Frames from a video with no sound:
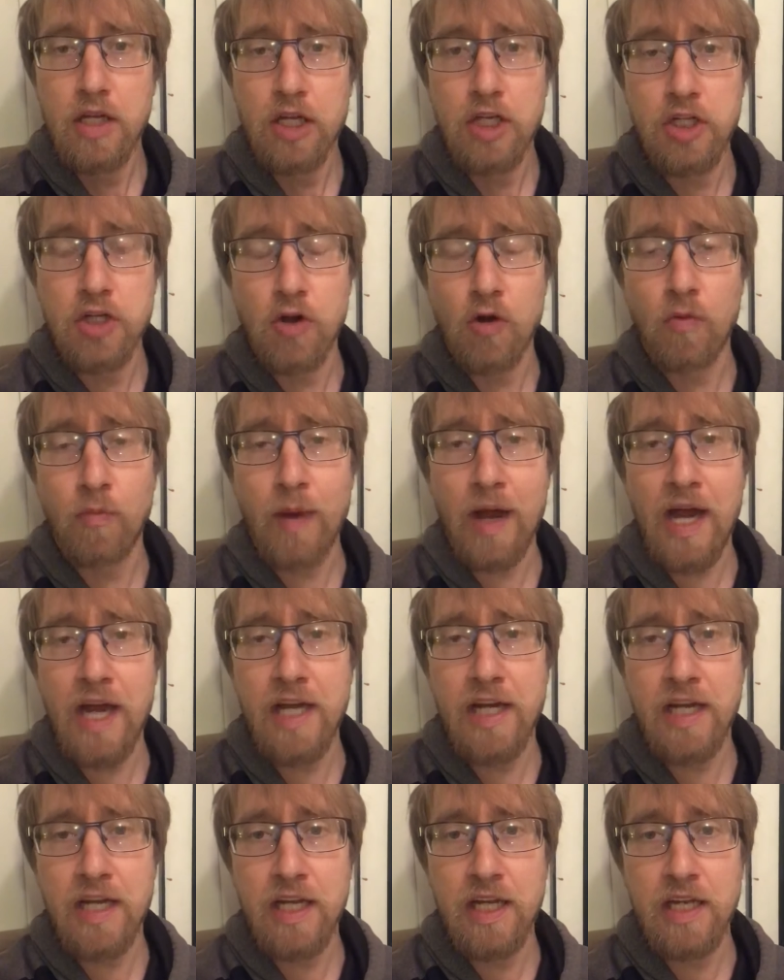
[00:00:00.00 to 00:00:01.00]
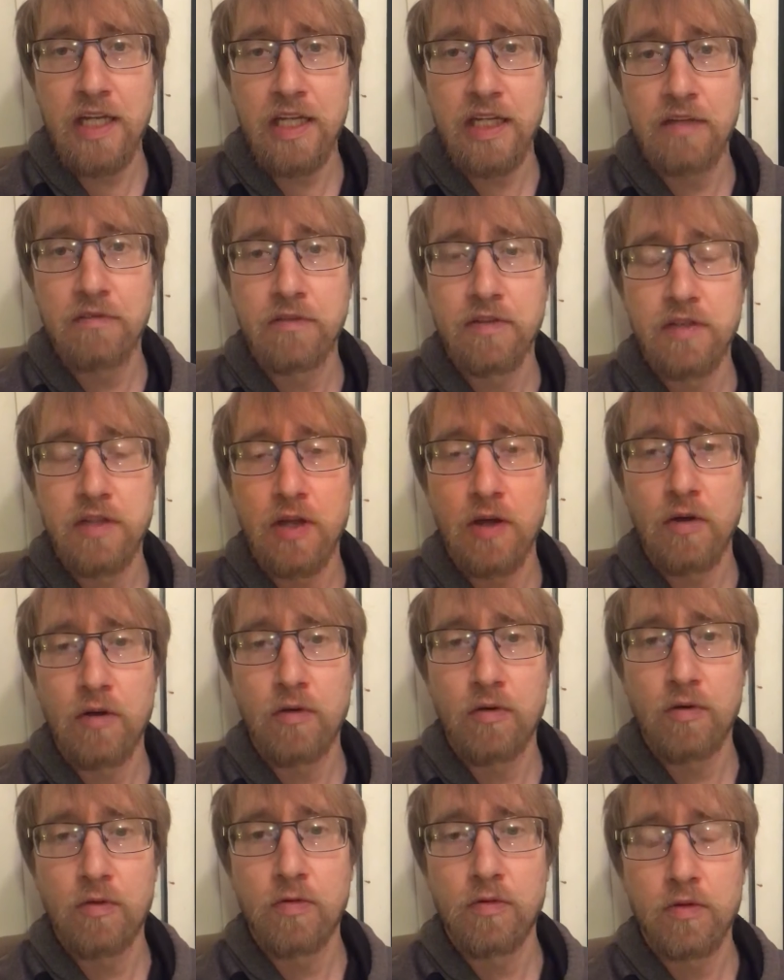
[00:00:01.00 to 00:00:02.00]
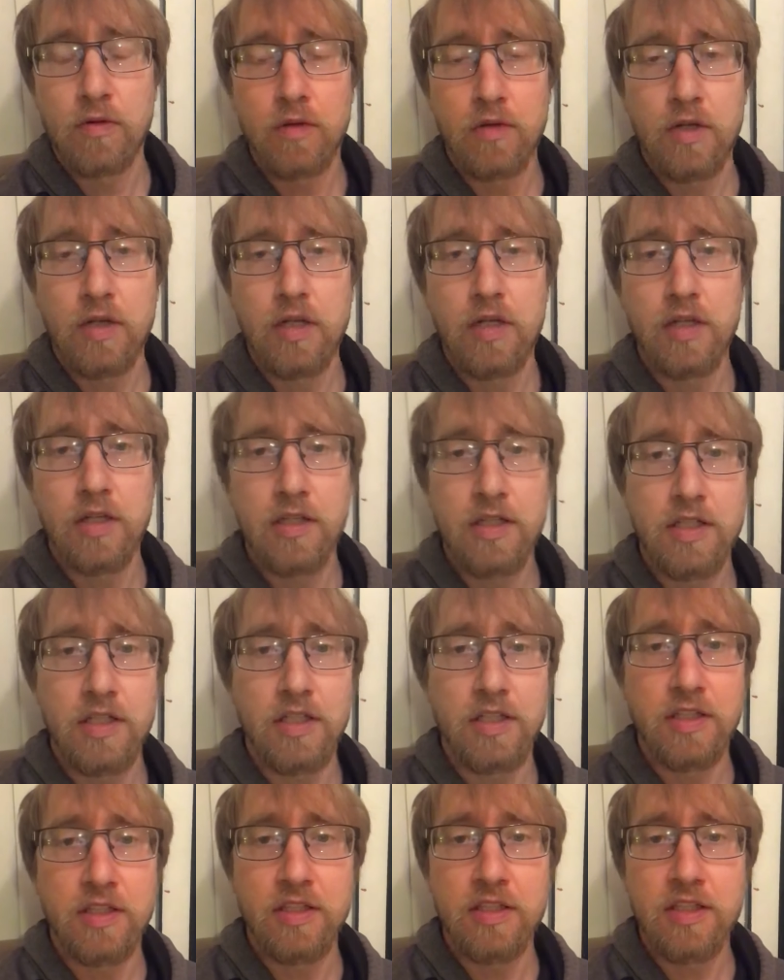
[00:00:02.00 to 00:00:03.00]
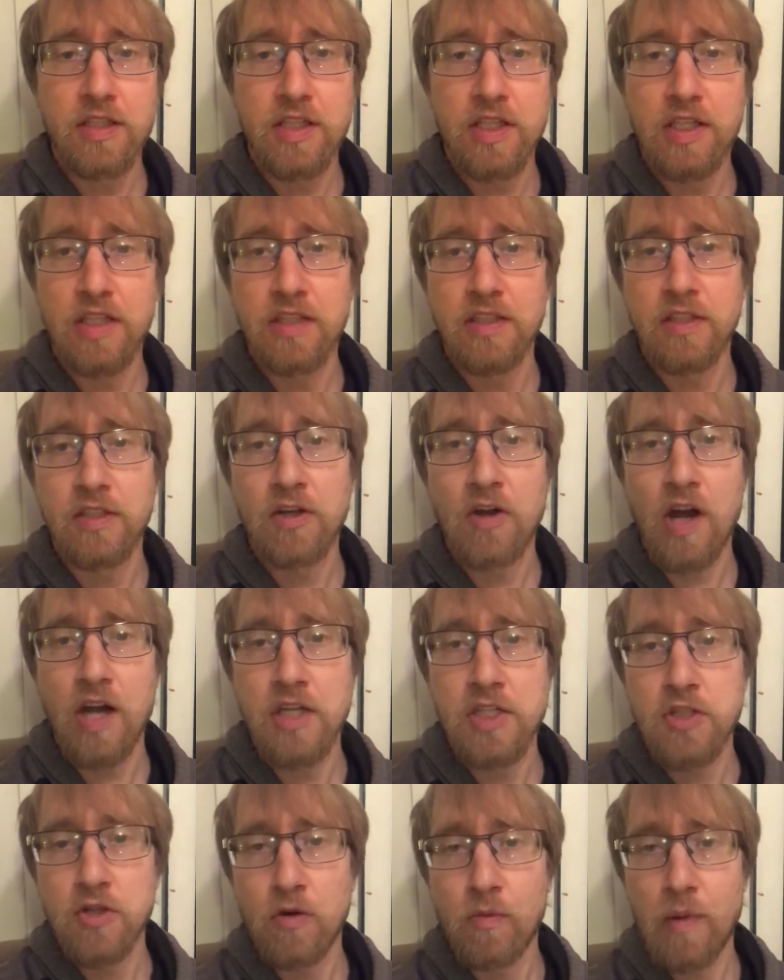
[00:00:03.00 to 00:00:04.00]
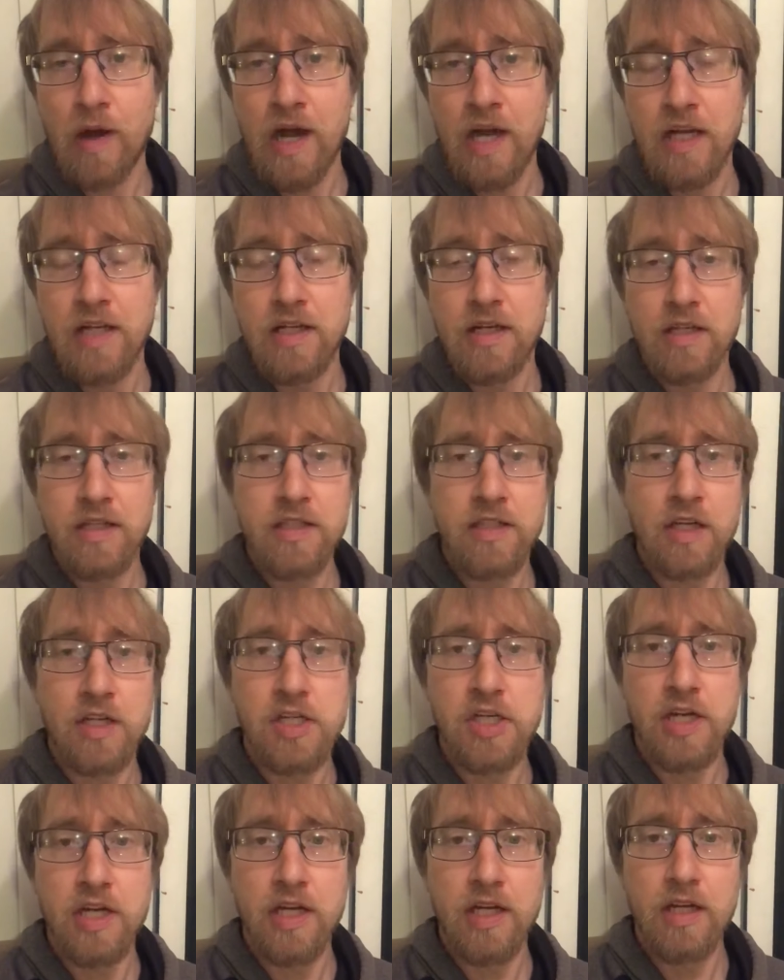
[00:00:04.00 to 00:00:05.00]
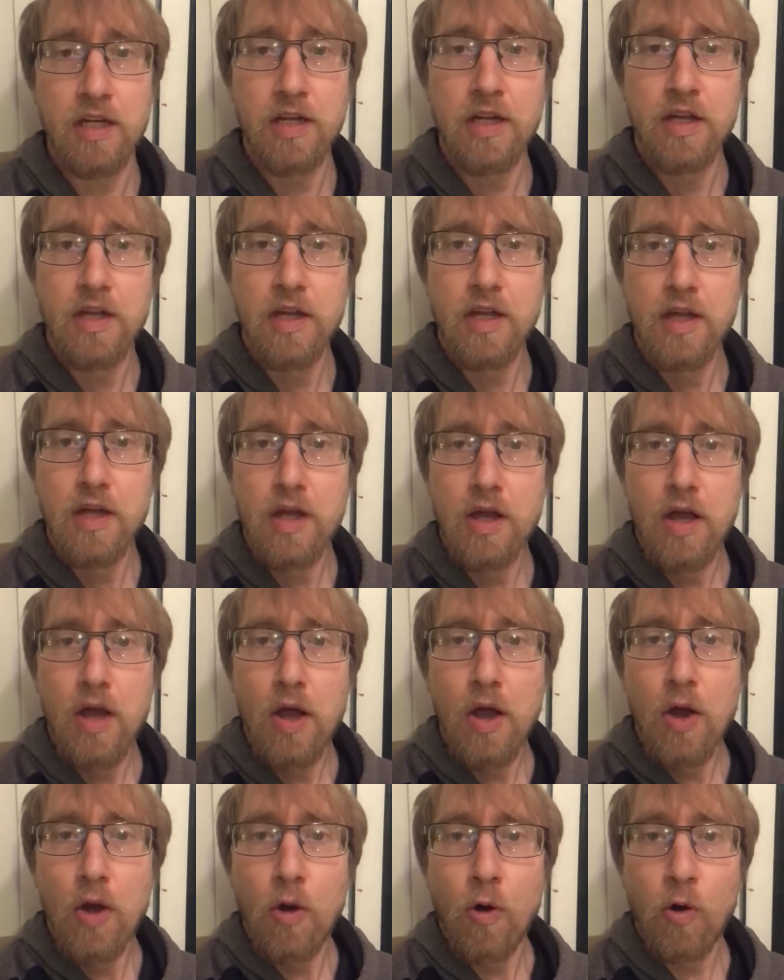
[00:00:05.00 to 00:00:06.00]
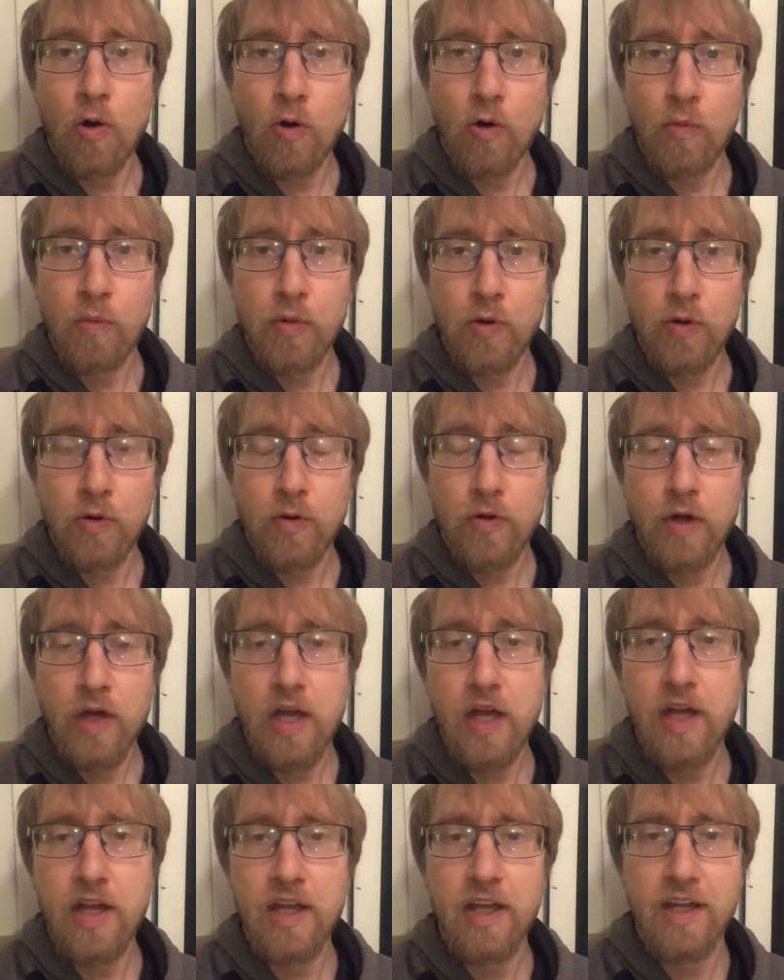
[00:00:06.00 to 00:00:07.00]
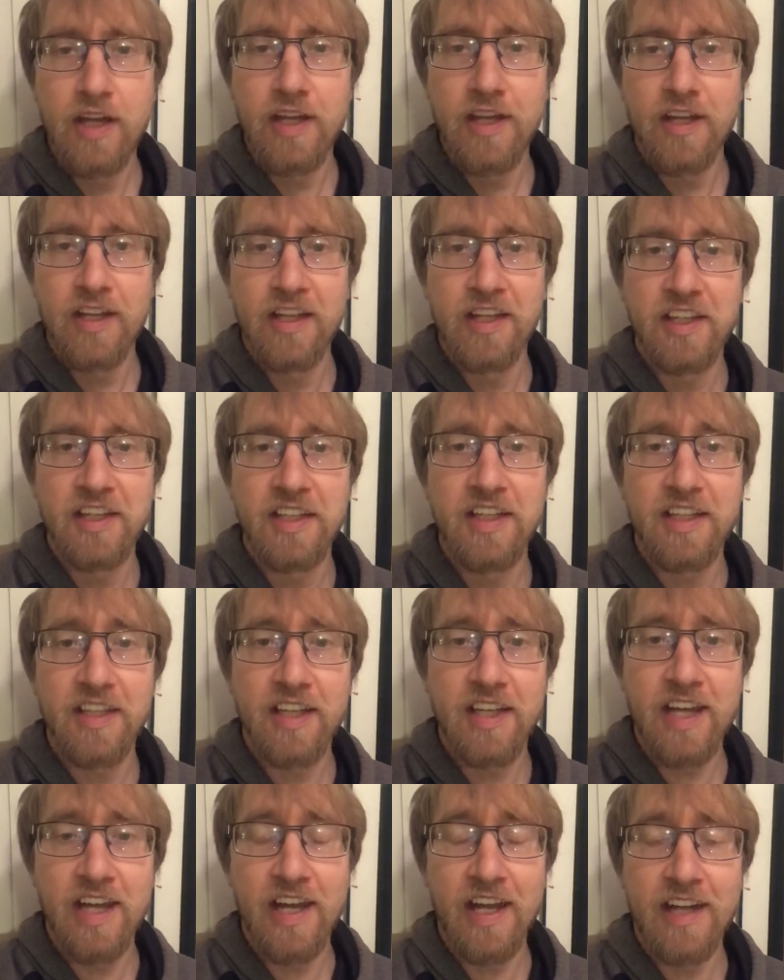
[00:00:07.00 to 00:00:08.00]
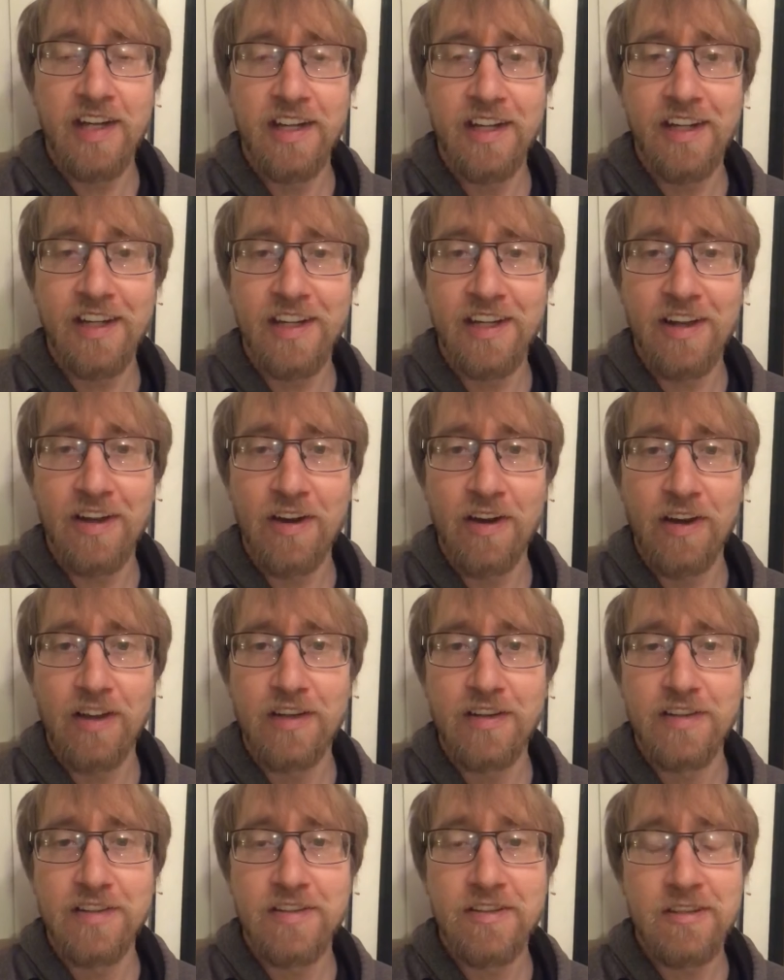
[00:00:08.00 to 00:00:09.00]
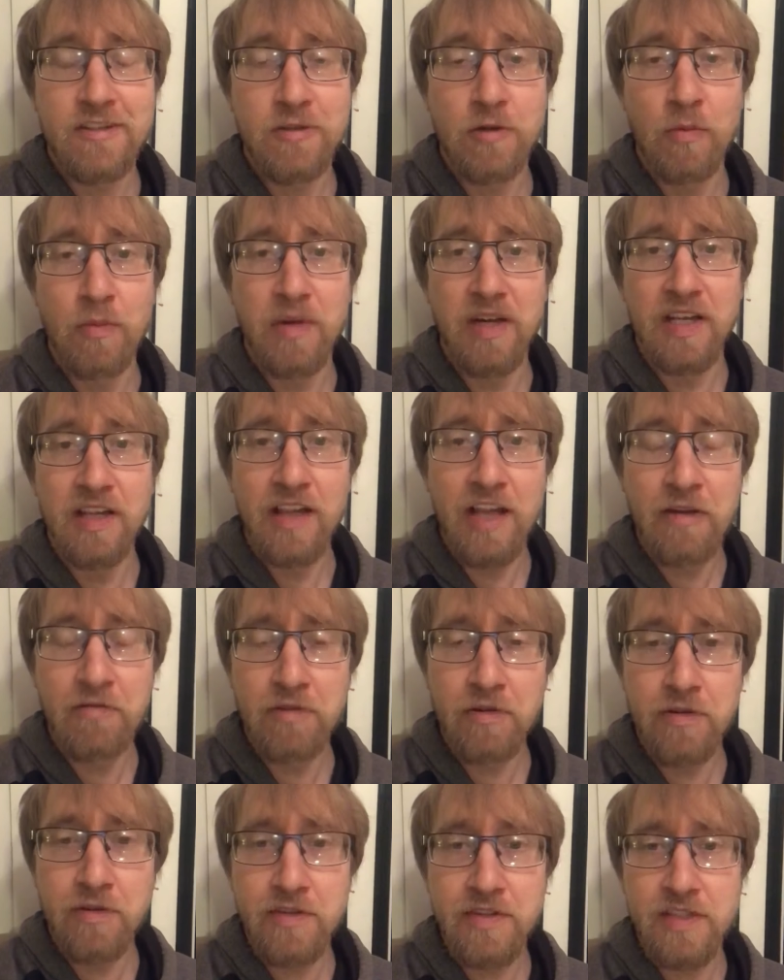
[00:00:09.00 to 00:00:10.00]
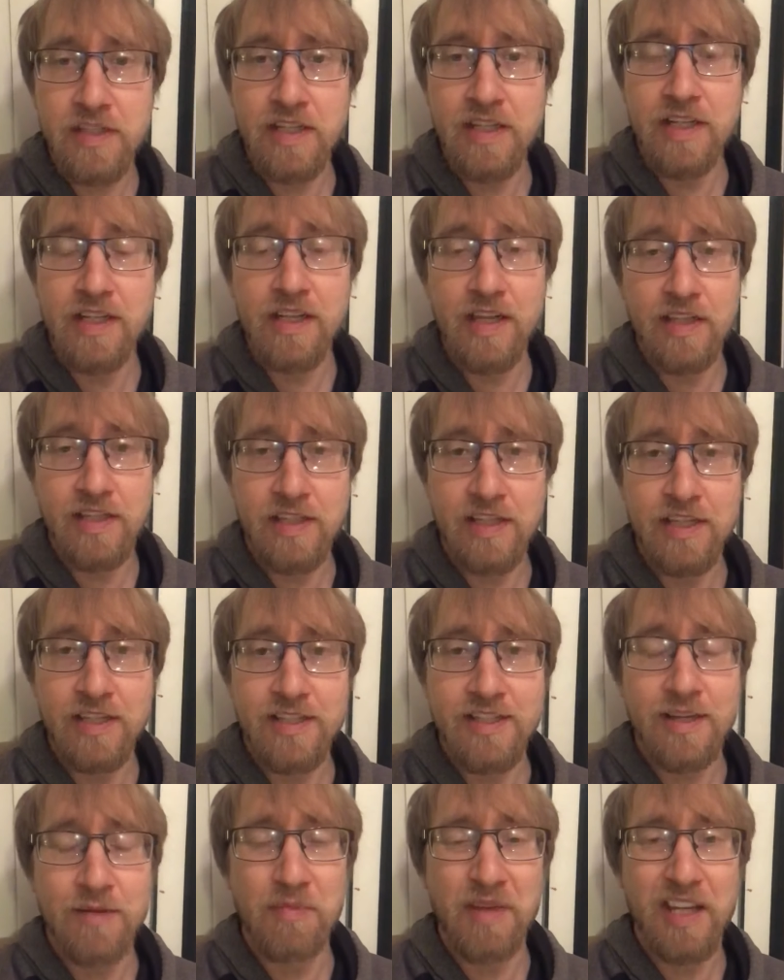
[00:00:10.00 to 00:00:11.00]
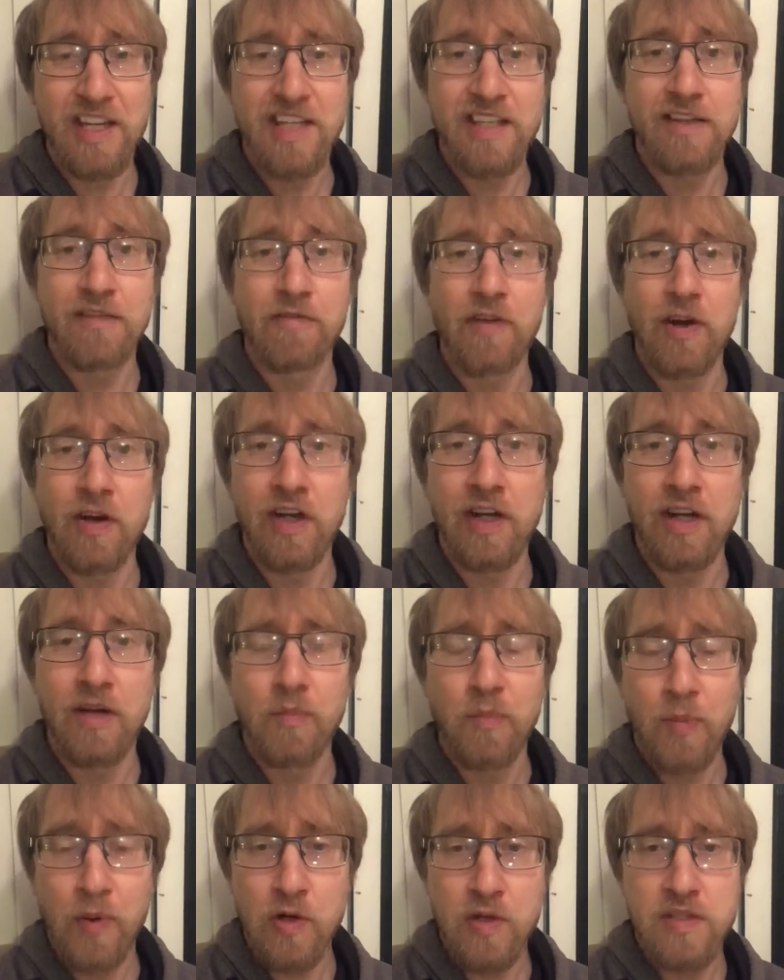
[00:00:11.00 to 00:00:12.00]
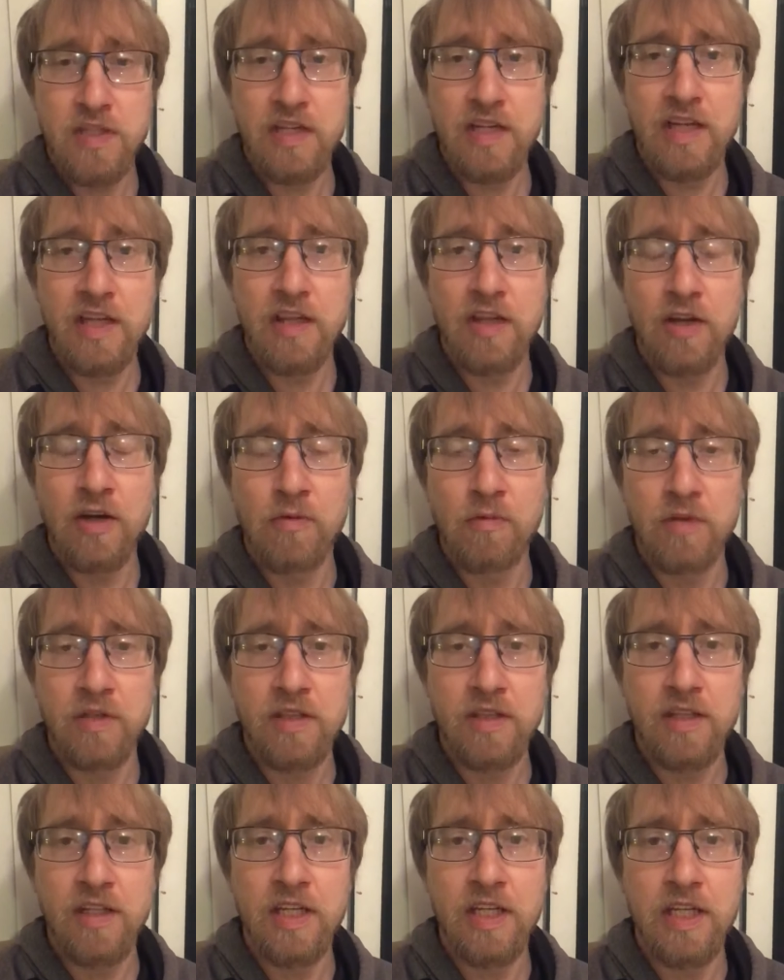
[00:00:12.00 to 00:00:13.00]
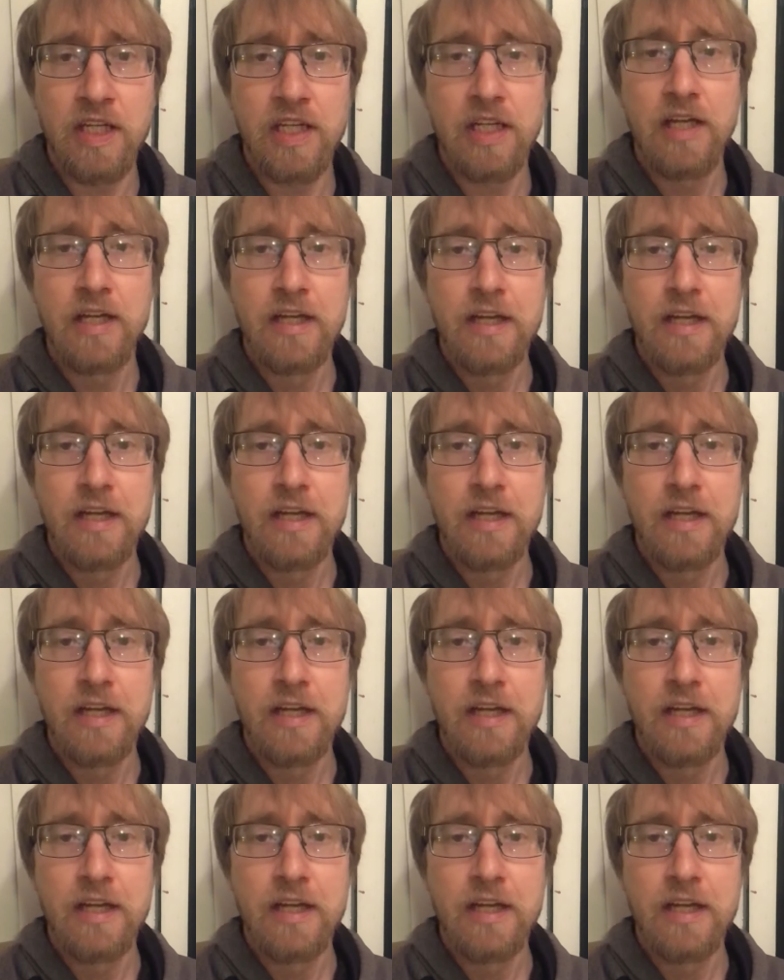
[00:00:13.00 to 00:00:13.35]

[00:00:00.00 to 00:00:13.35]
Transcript: Joe Biden, even though, just Jesus Christ, Joe Biden is such a horrible candidate on so many levels, and doesn't seem like he's a very good person either, with the